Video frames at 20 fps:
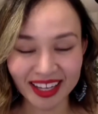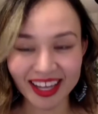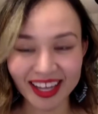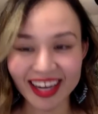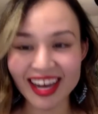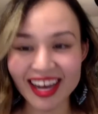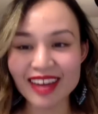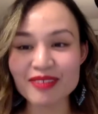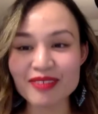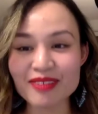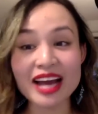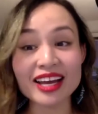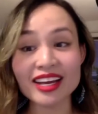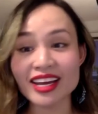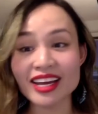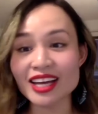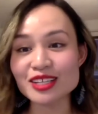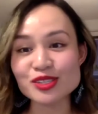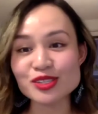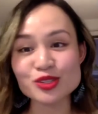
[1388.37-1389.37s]
Like, I
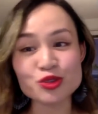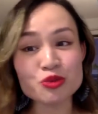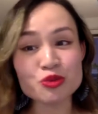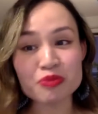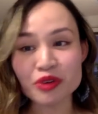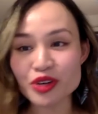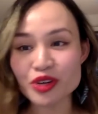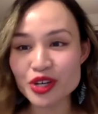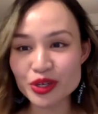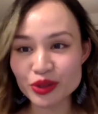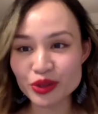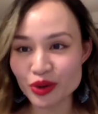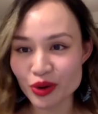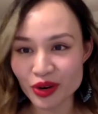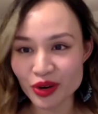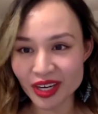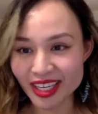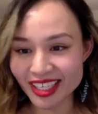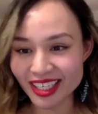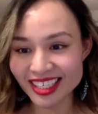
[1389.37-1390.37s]
get super
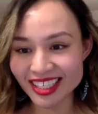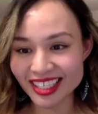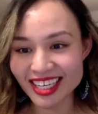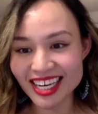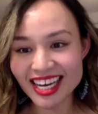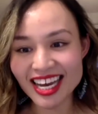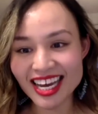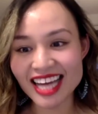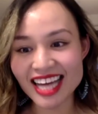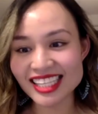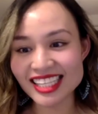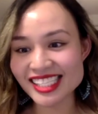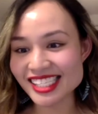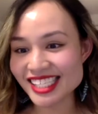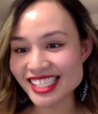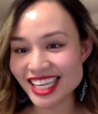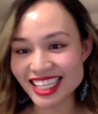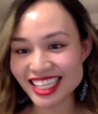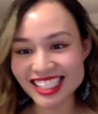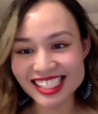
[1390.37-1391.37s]
annoyed at
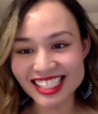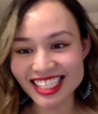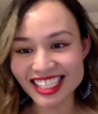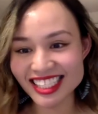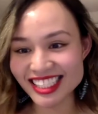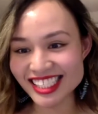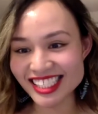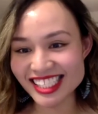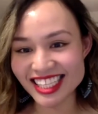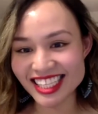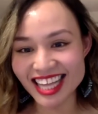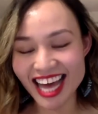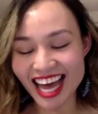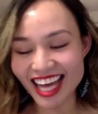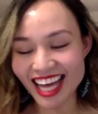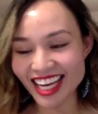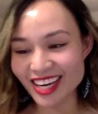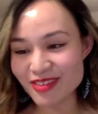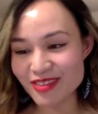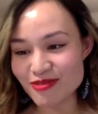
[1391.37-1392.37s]
sex scenes
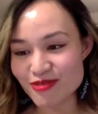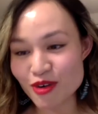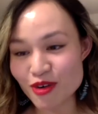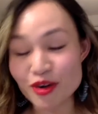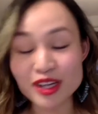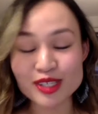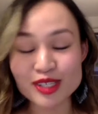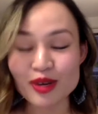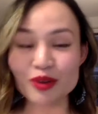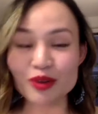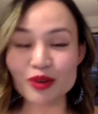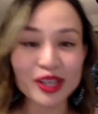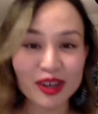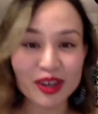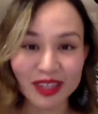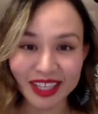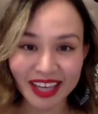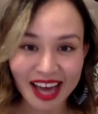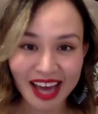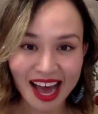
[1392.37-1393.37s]
that focus only
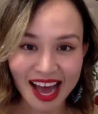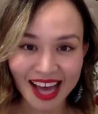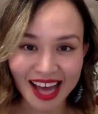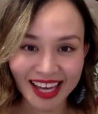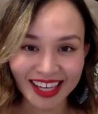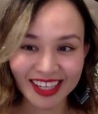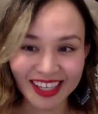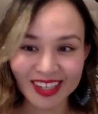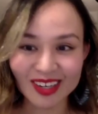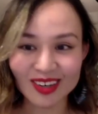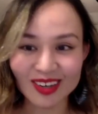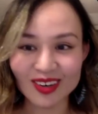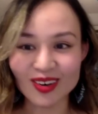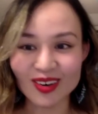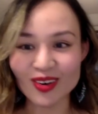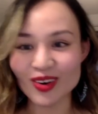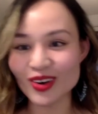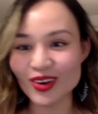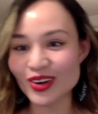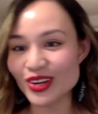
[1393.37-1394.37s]
on the guy
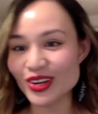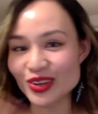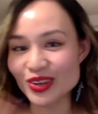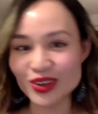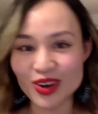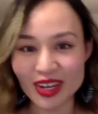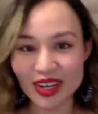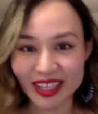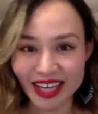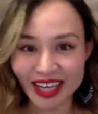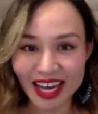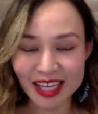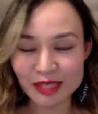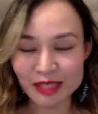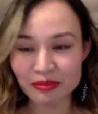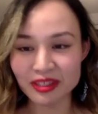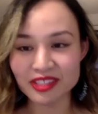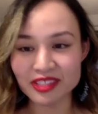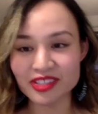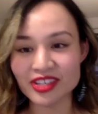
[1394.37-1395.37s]
or, on the guy's
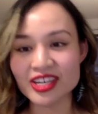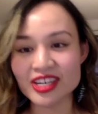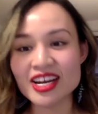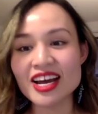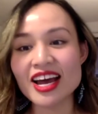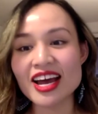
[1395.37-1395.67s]
pleasure.